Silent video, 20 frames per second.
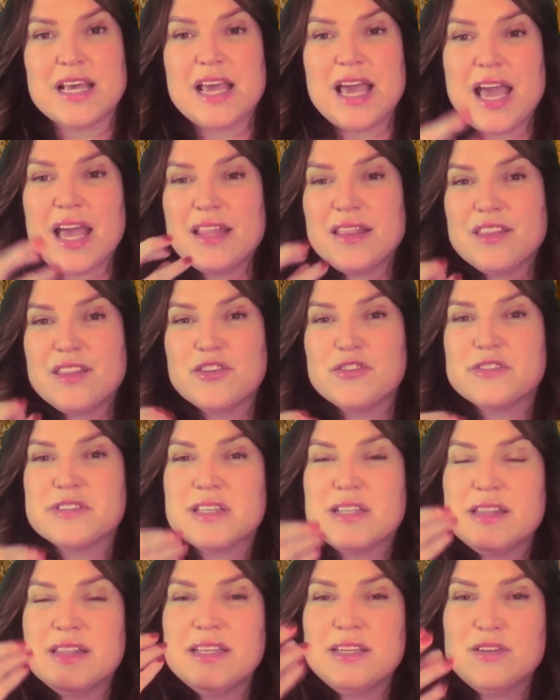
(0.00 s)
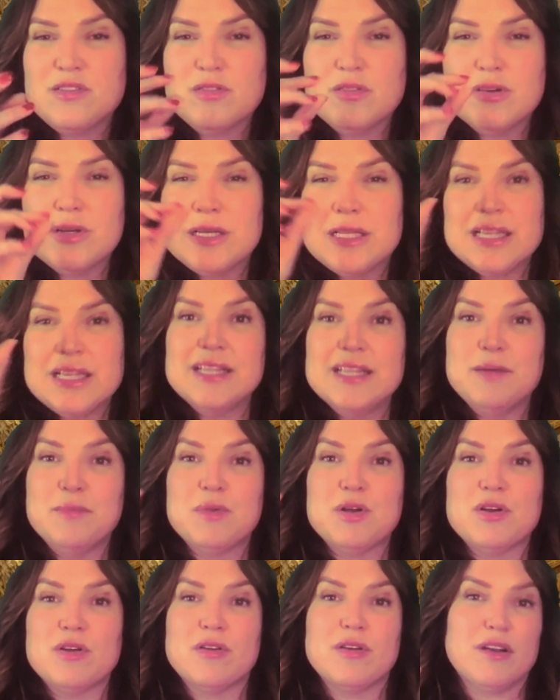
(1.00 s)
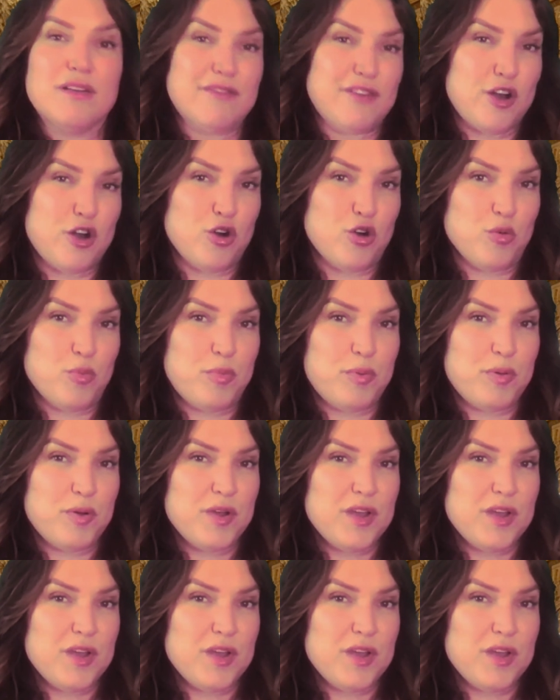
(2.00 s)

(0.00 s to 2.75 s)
and there's a little glimmer of hope